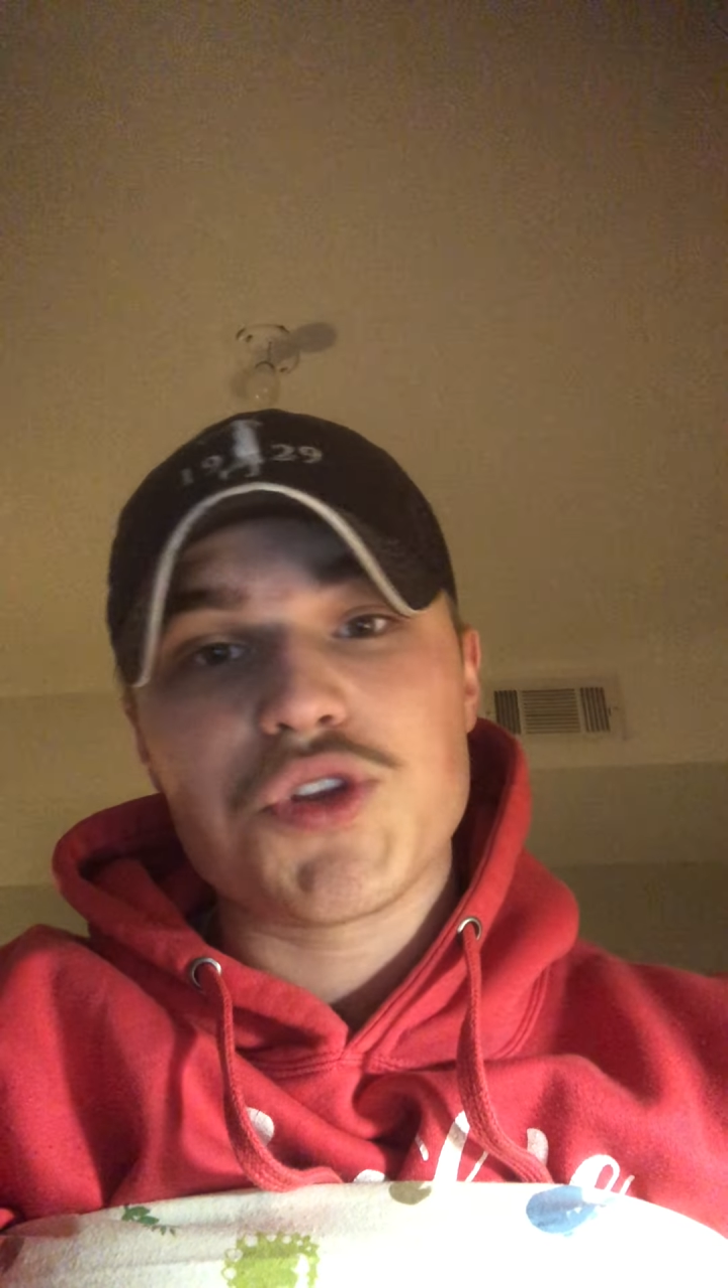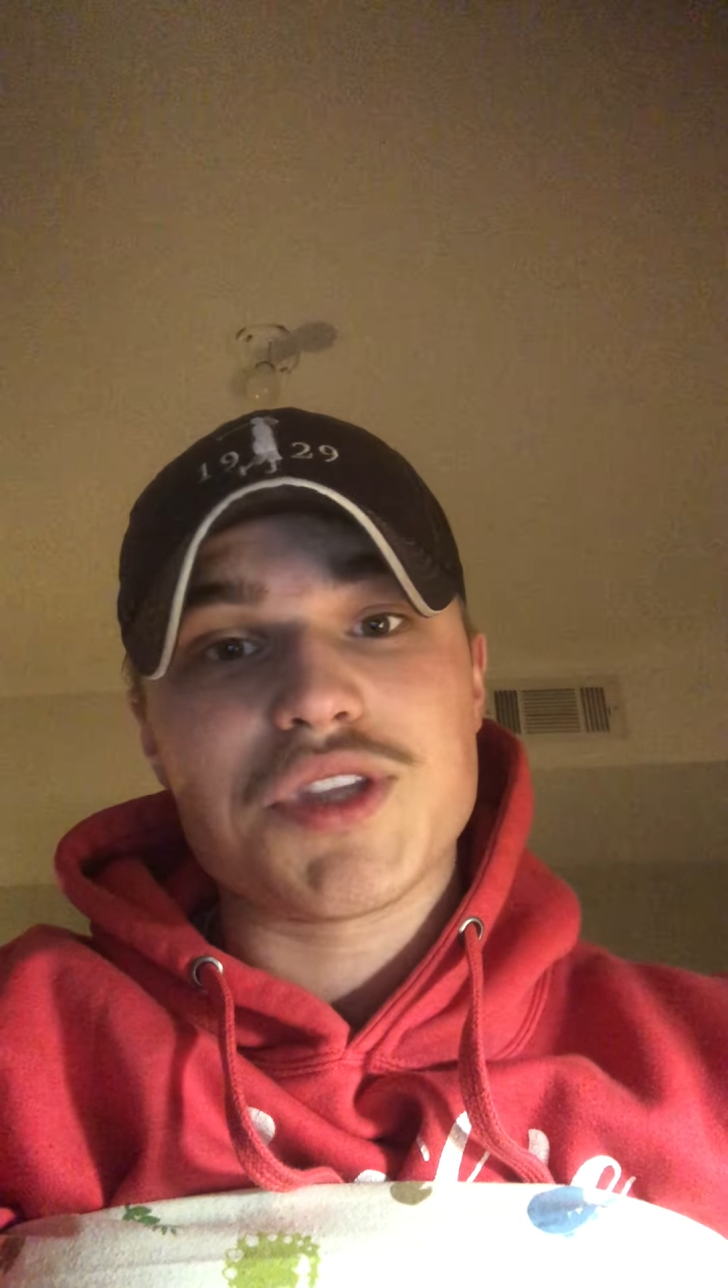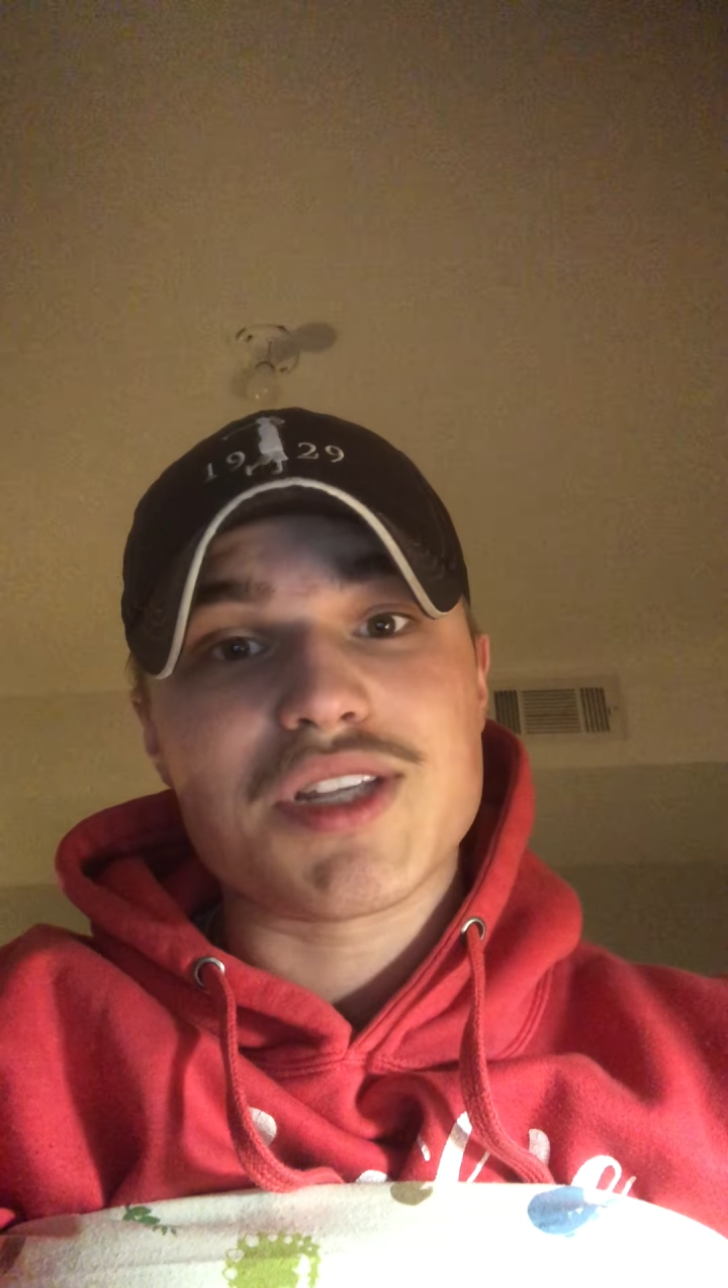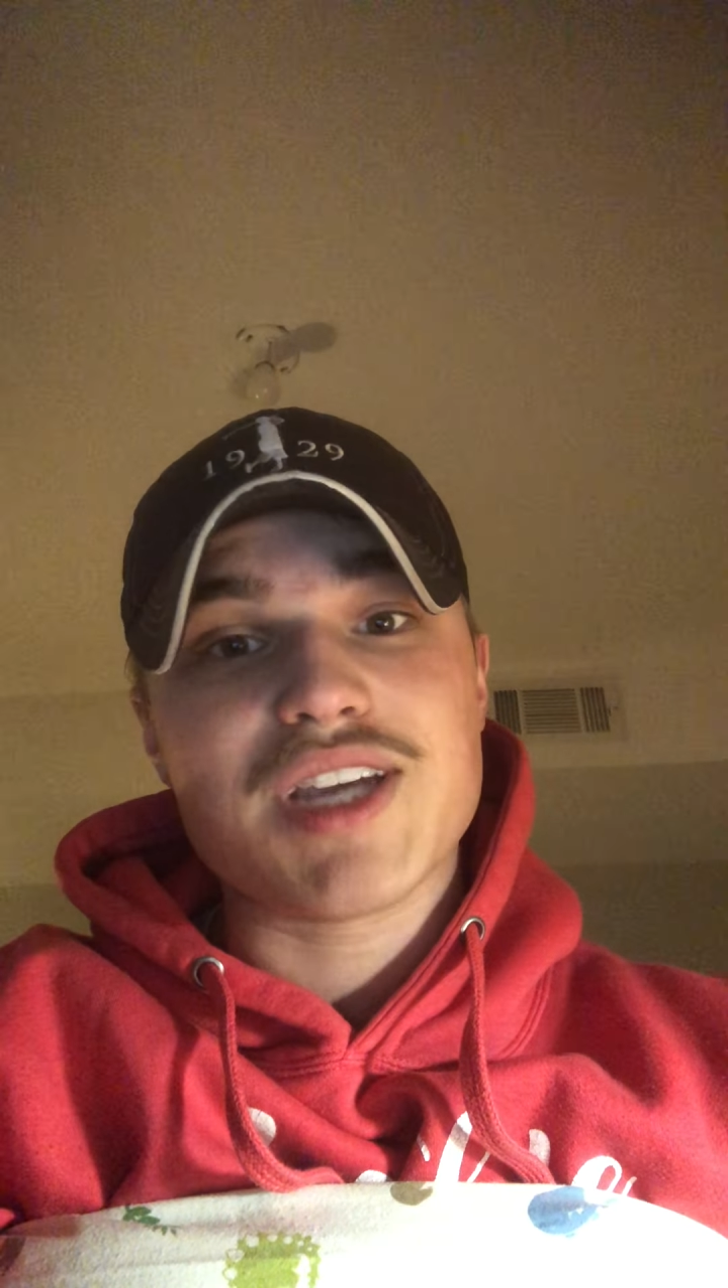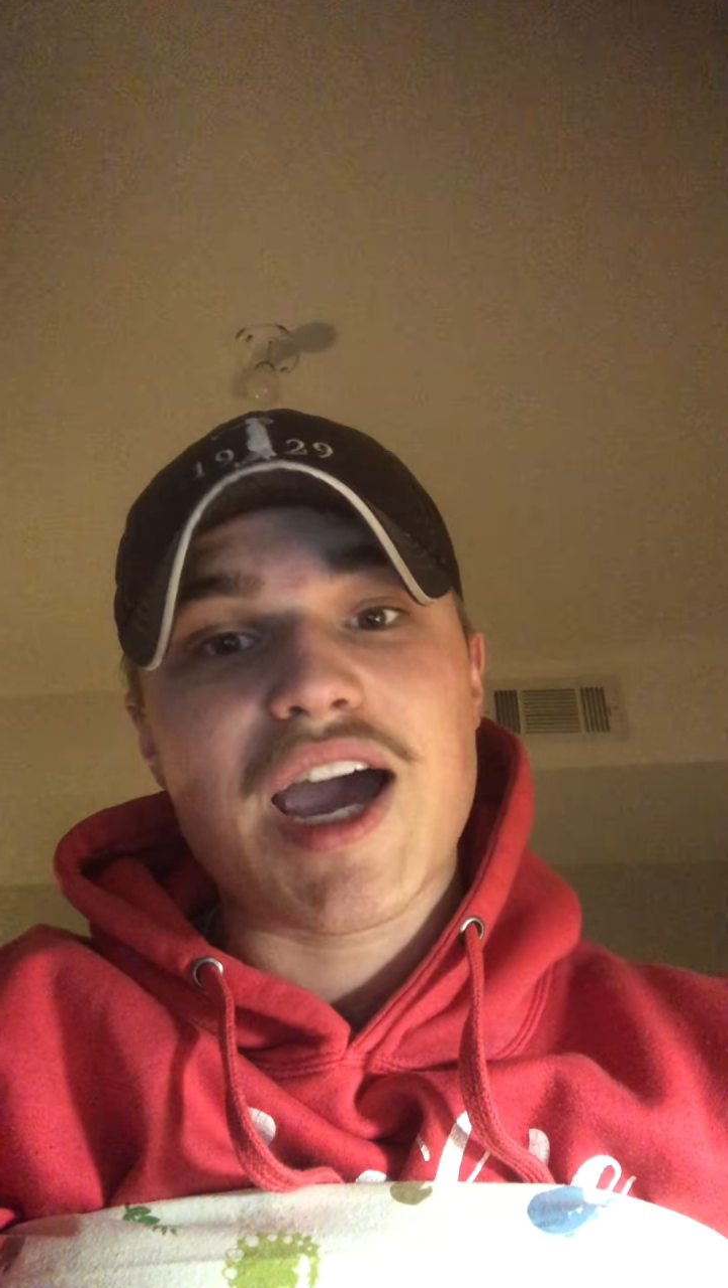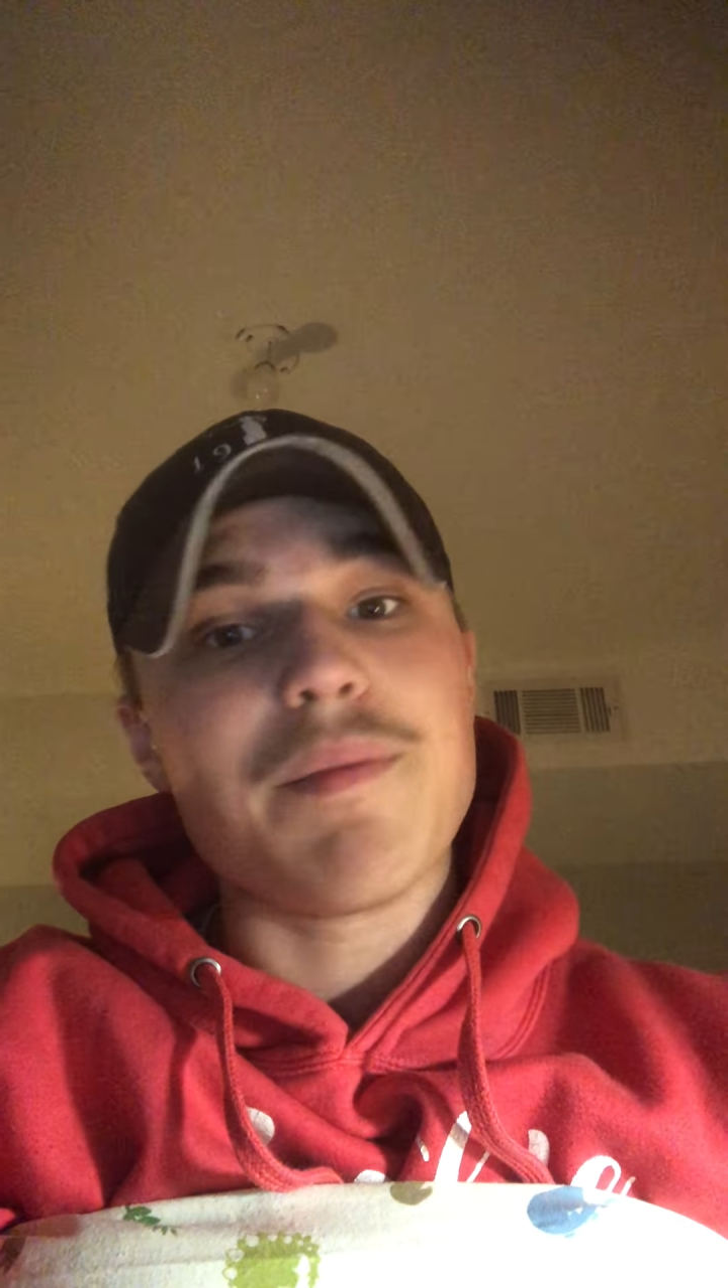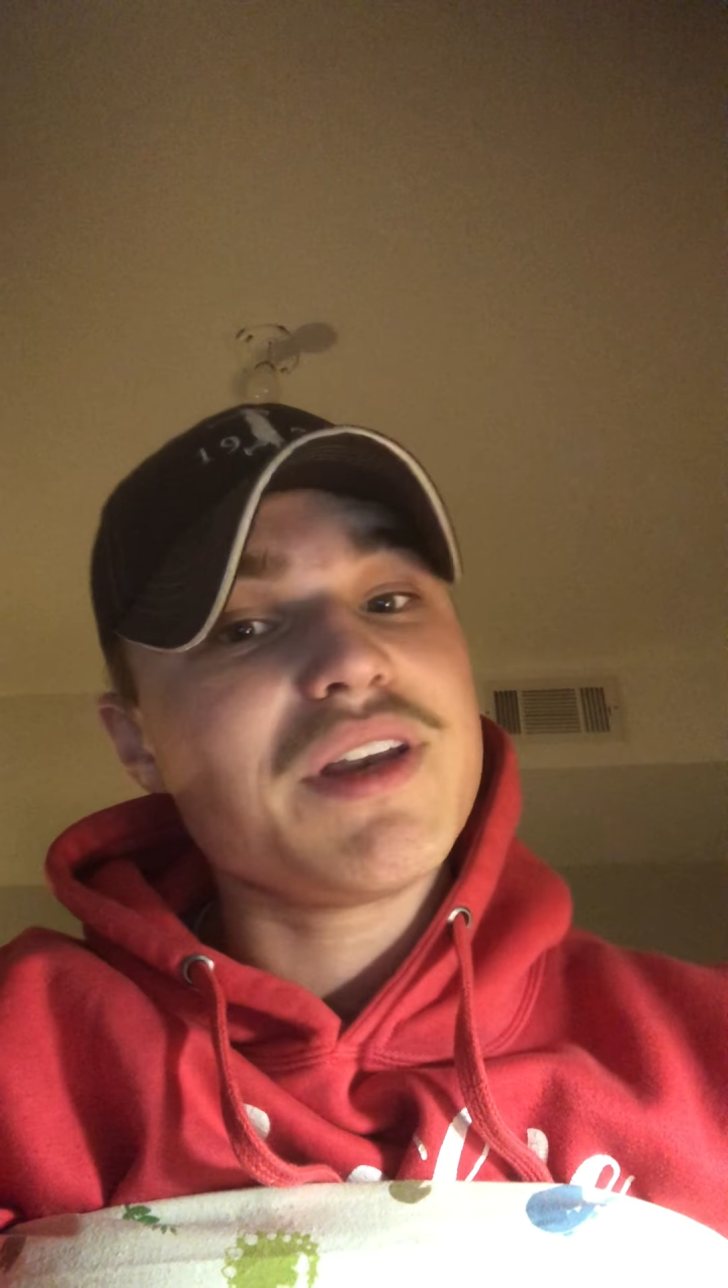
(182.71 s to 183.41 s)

at the time,